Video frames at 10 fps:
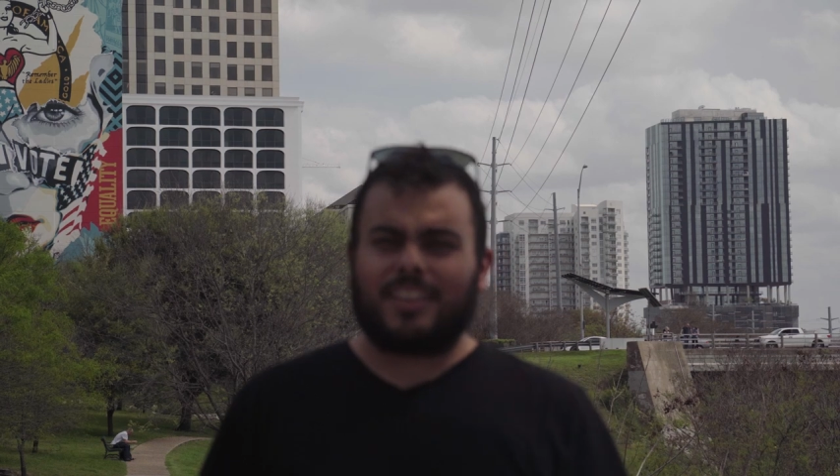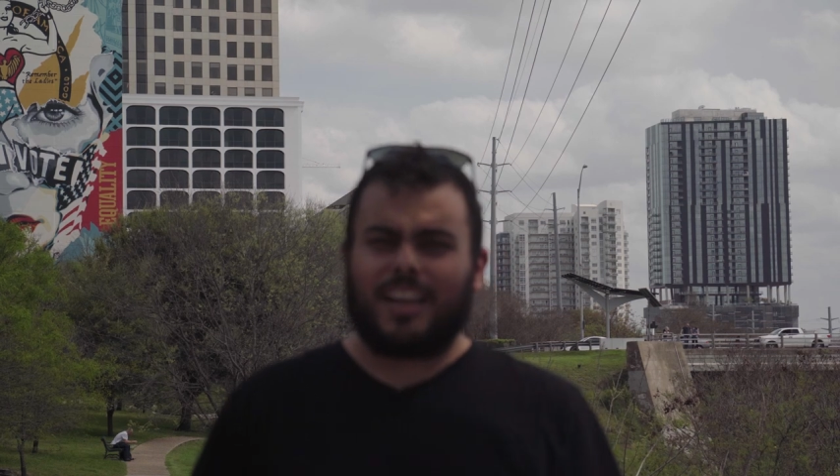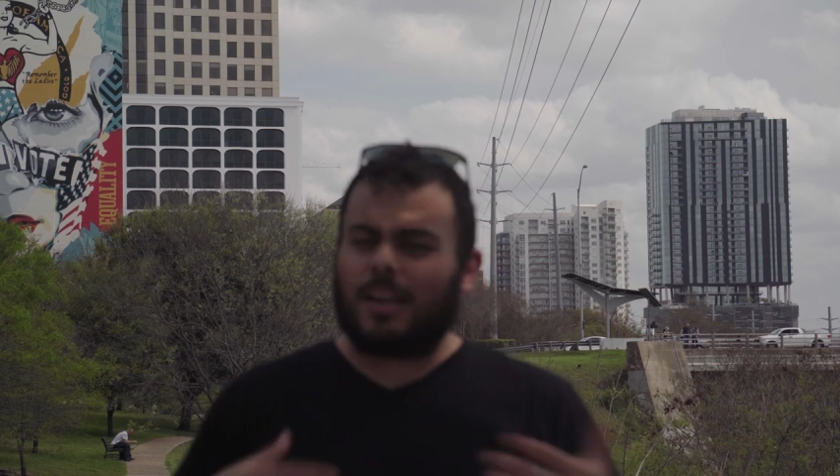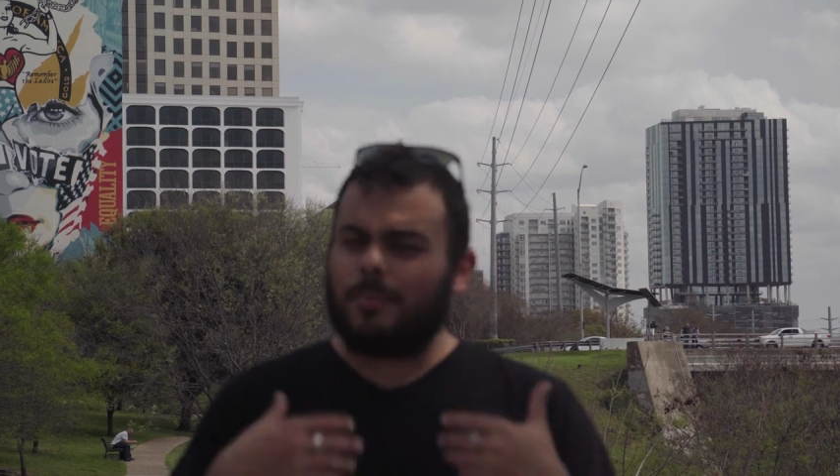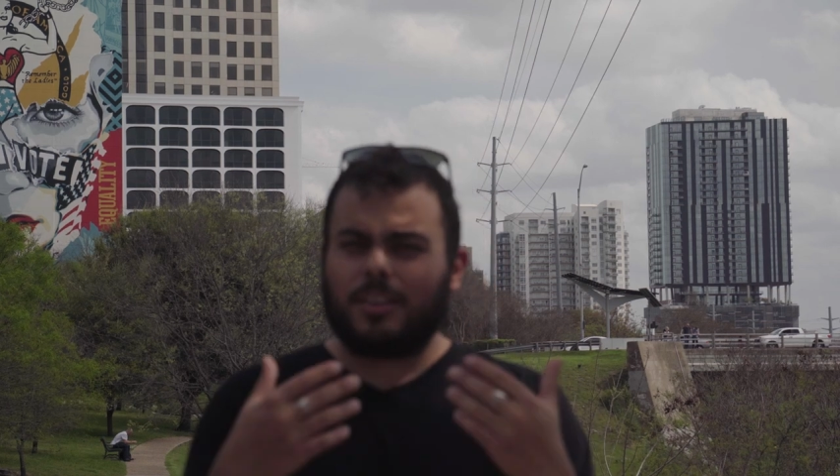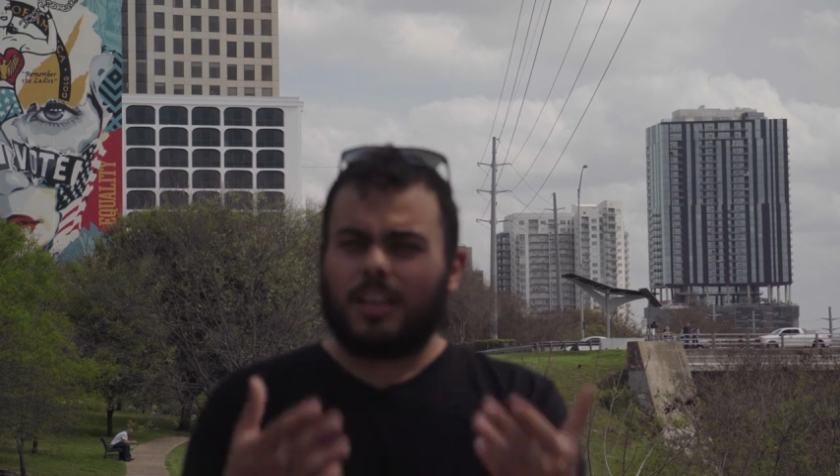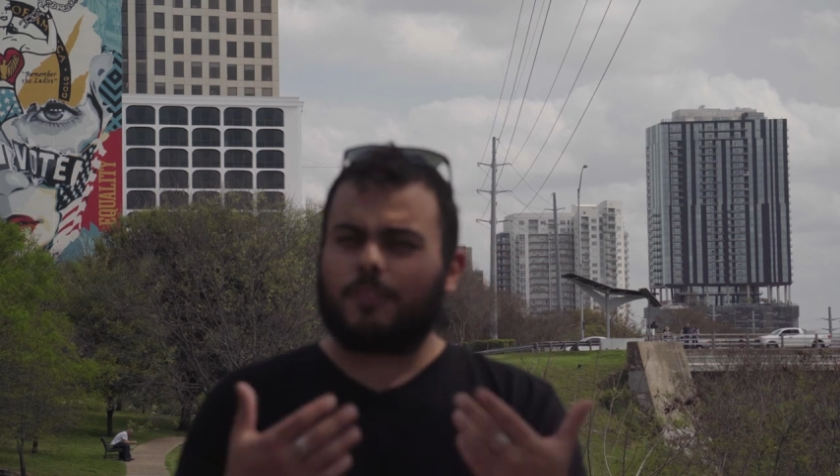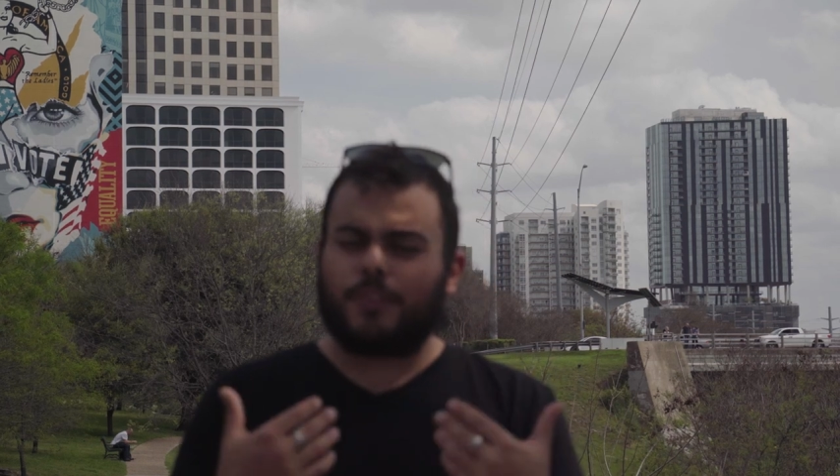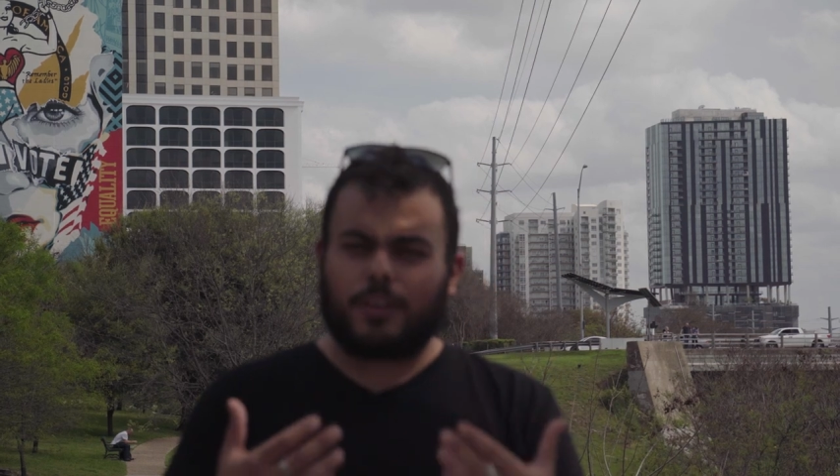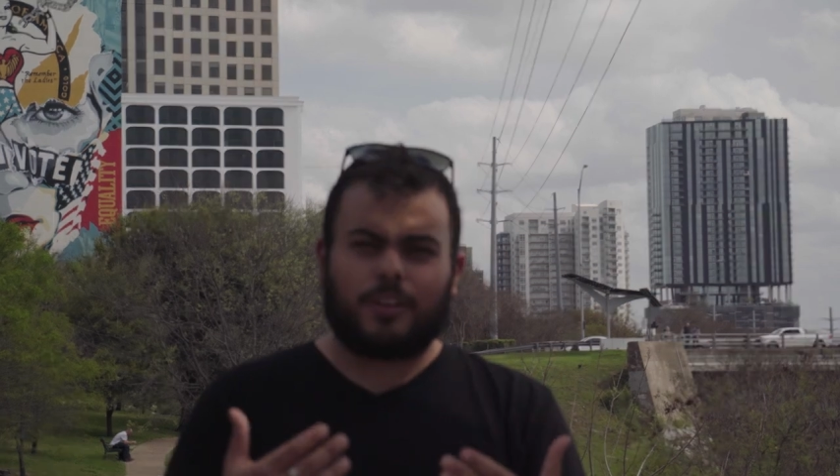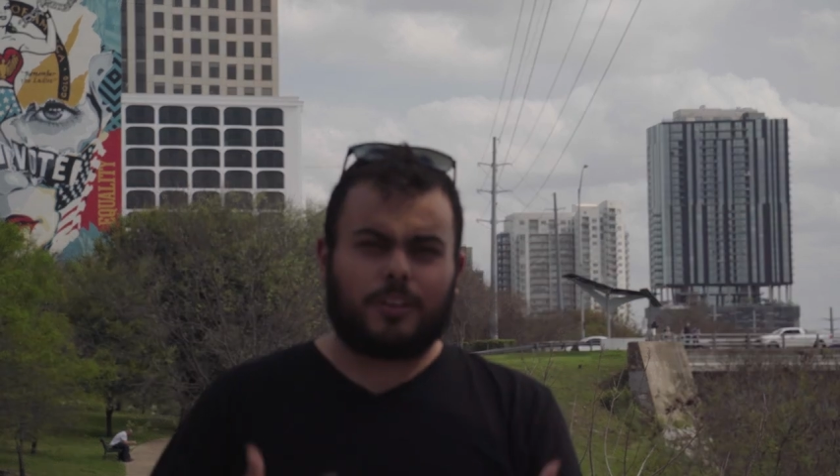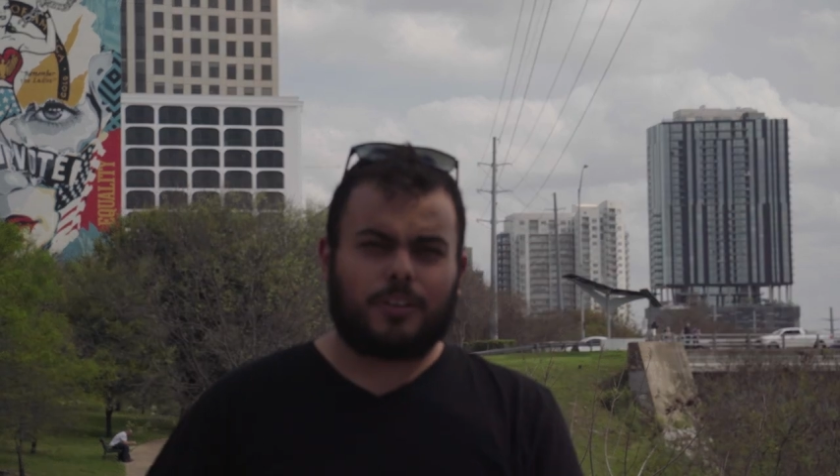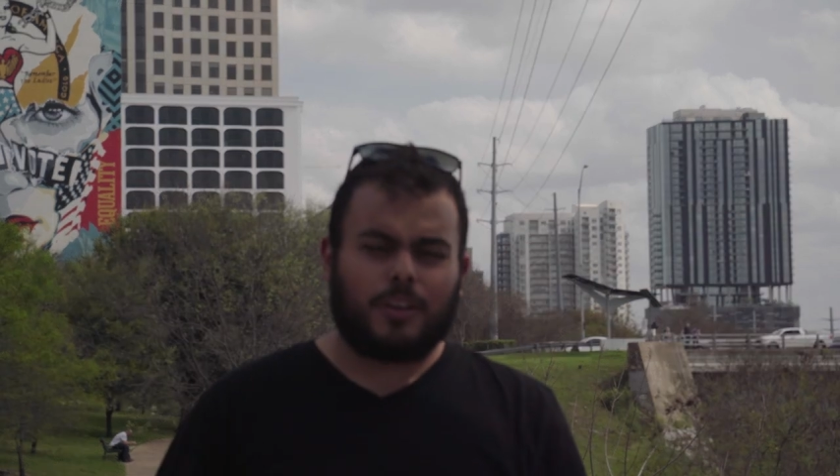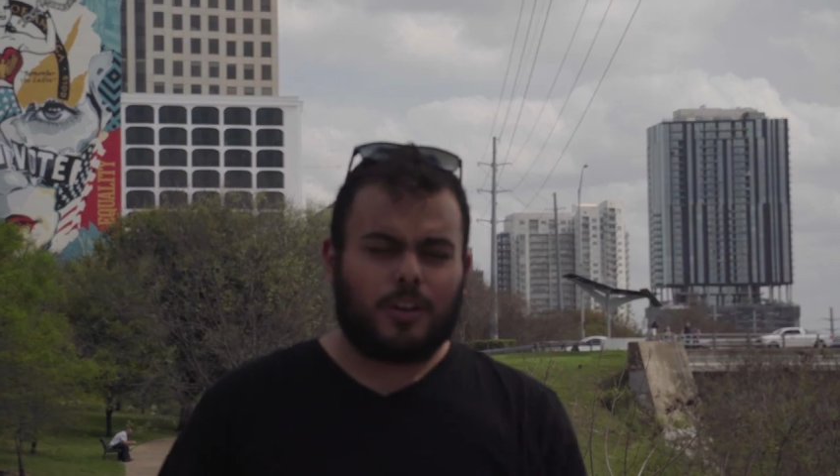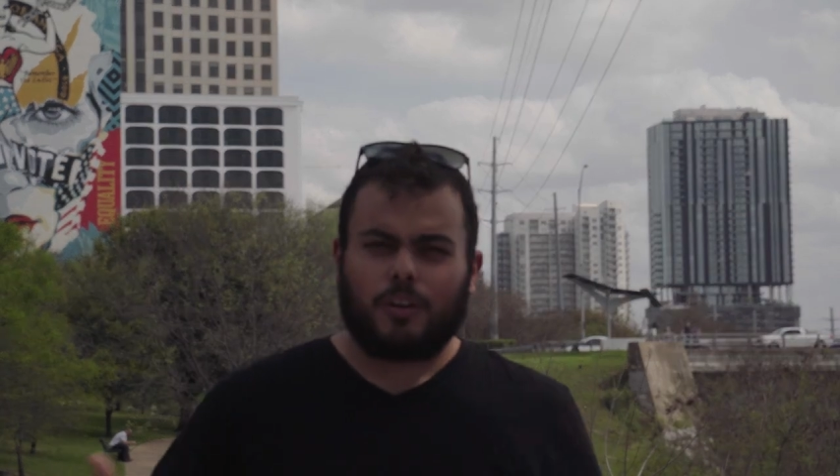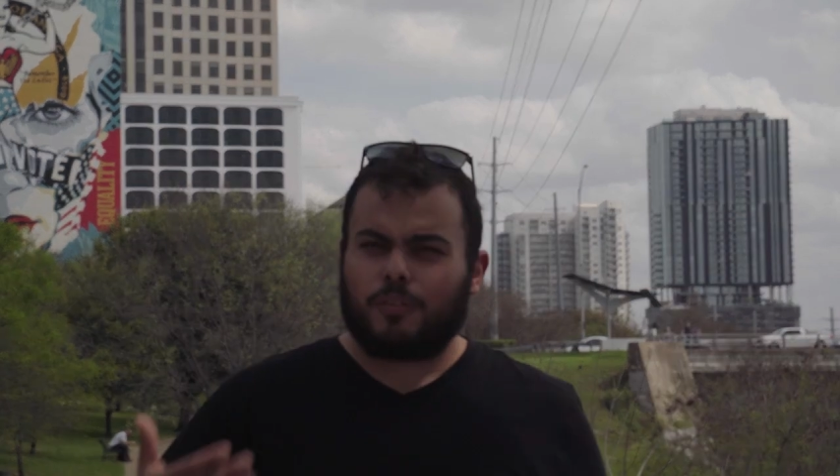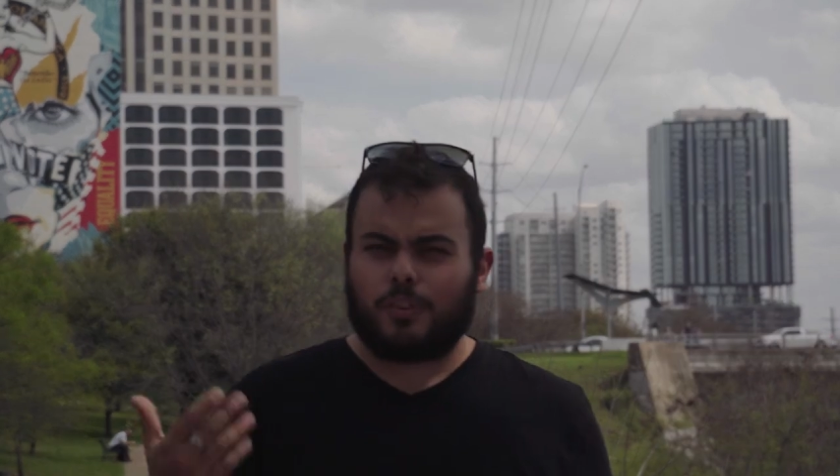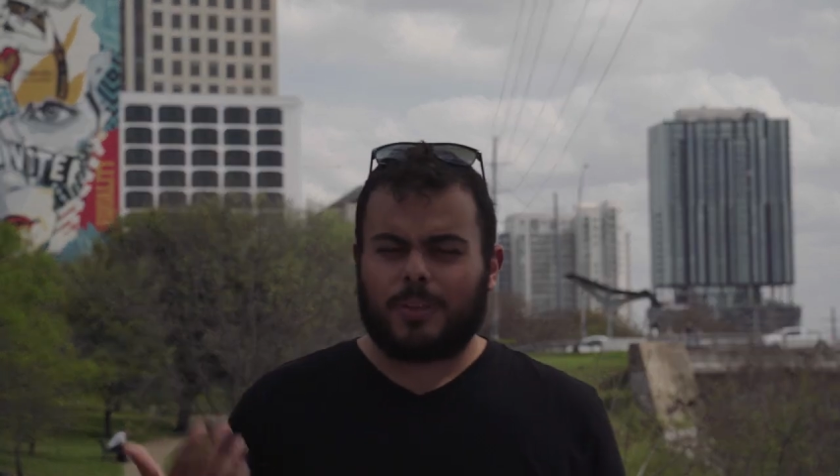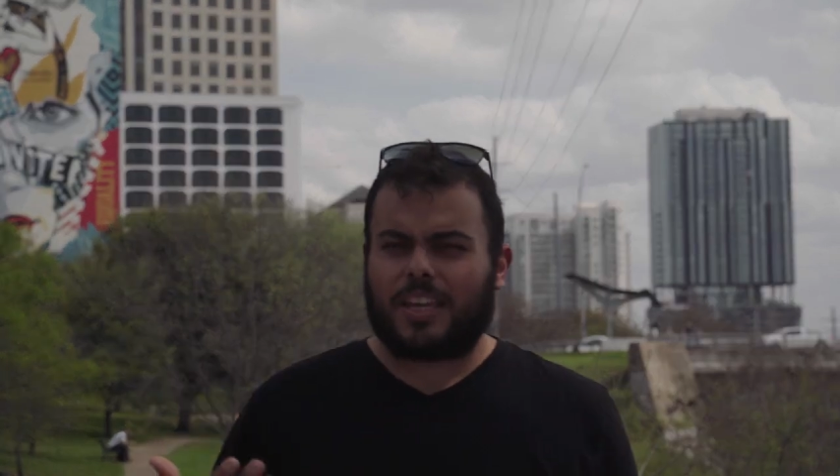And I'm not that further from the